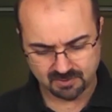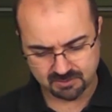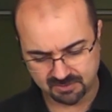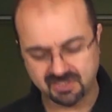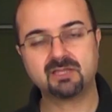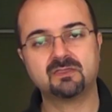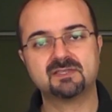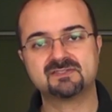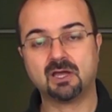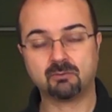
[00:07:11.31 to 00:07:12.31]
to take
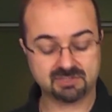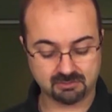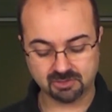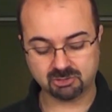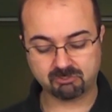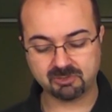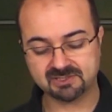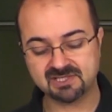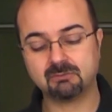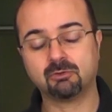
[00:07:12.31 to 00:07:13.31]
this now, which I'm going to prepare the
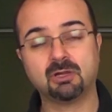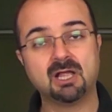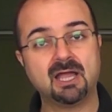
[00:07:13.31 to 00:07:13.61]
table,